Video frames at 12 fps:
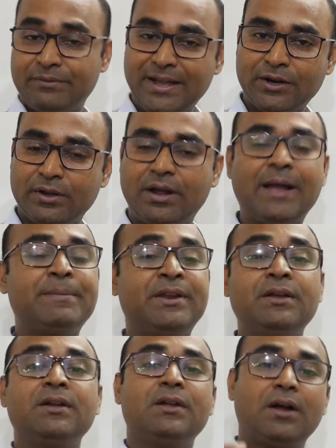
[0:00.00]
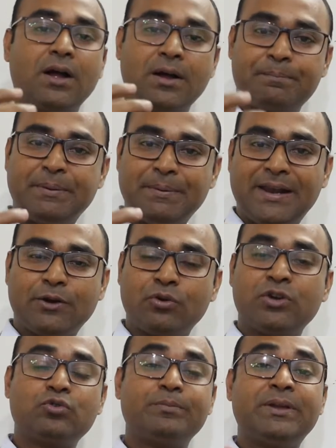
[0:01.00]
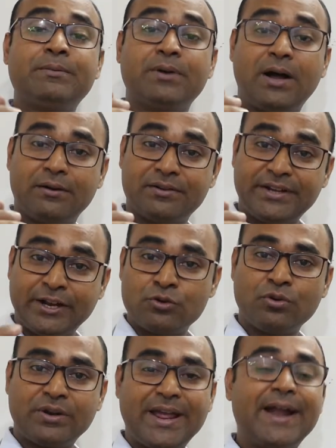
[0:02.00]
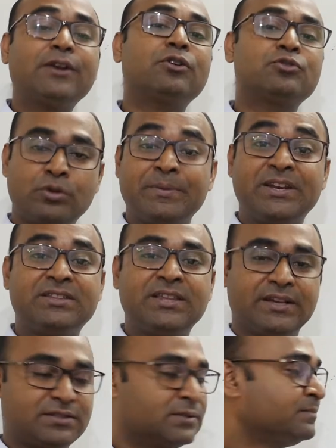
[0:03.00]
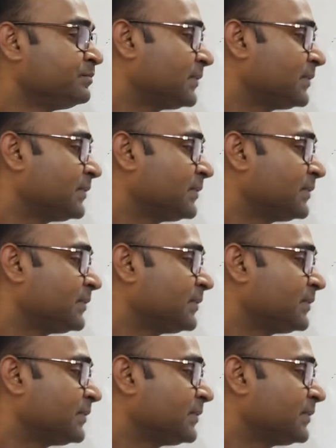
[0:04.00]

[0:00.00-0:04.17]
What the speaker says: We are, people are going to be technocrat or so many things.